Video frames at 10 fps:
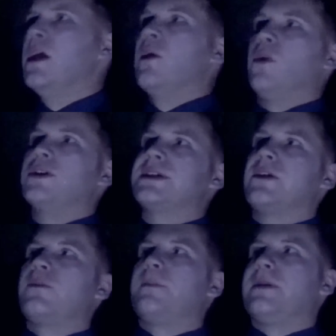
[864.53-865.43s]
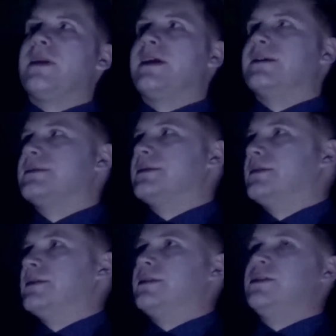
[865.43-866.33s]
What is our place in
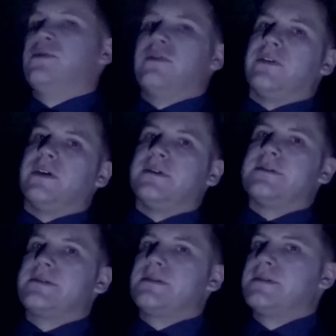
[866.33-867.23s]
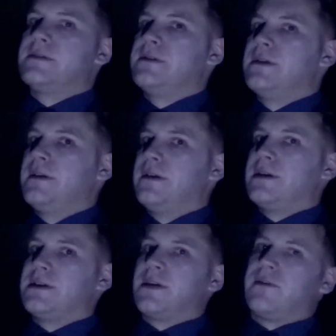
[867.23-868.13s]
this universe?
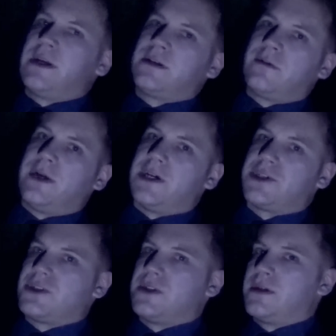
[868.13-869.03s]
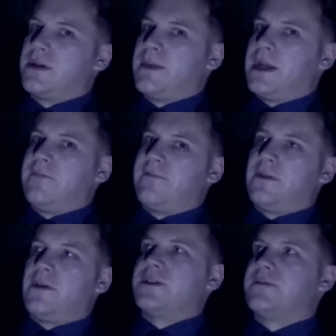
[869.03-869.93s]
It is a great question, and many
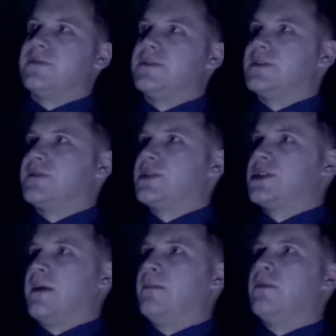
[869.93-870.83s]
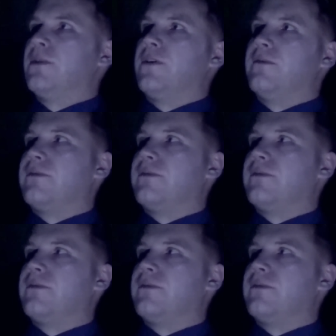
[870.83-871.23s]
philosophers have stumbled over